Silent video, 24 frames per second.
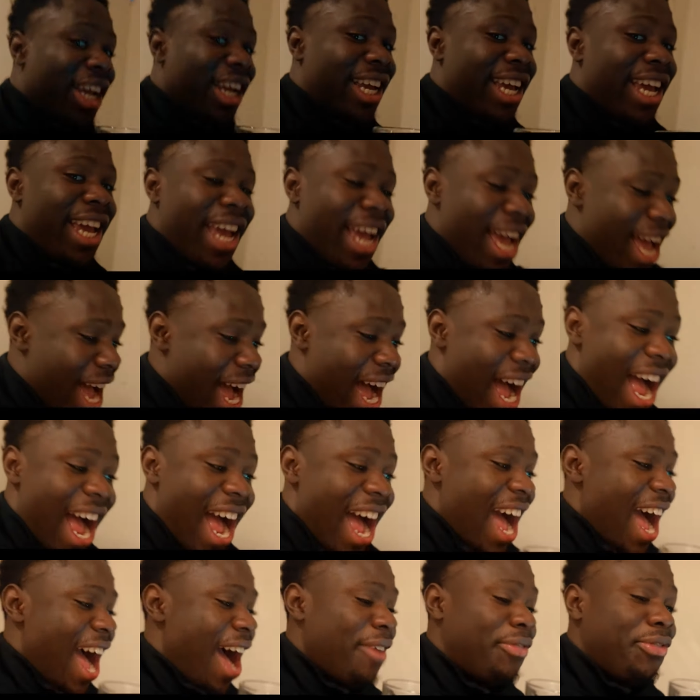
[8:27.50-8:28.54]

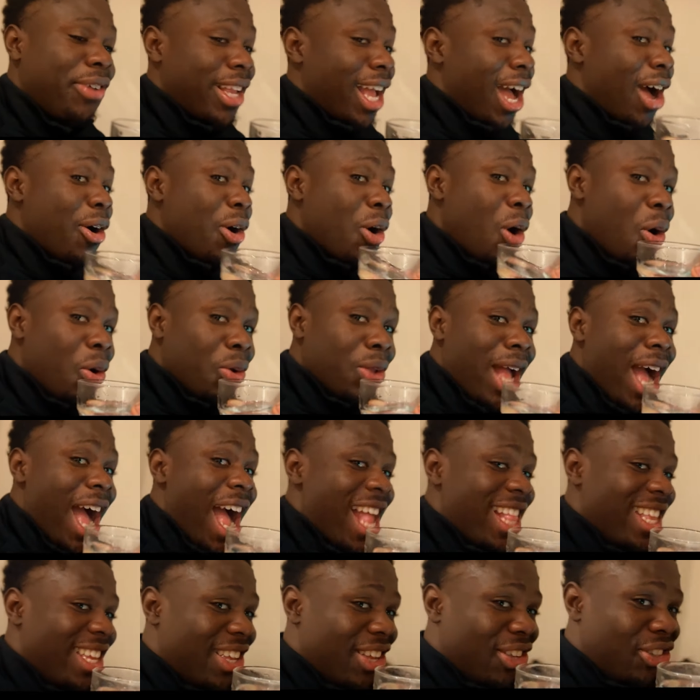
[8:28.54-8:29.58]
After that goal, I
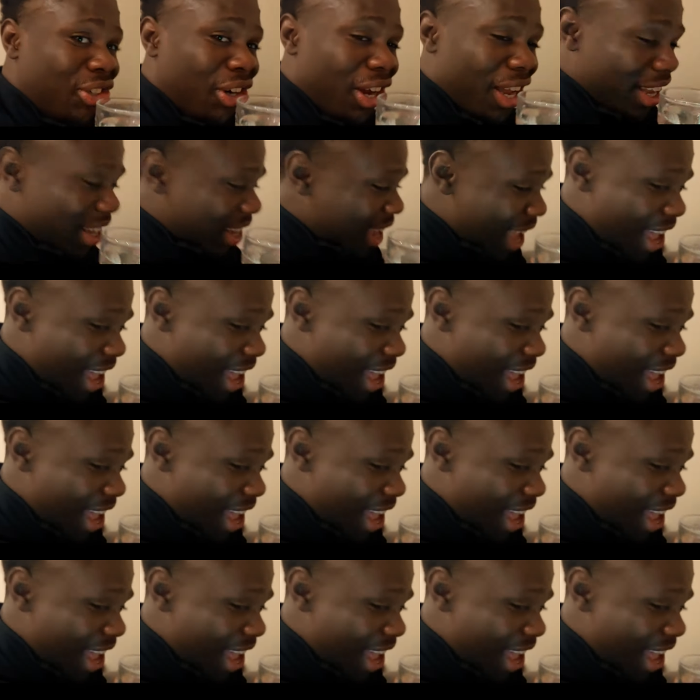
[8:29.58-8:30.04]
need a drink.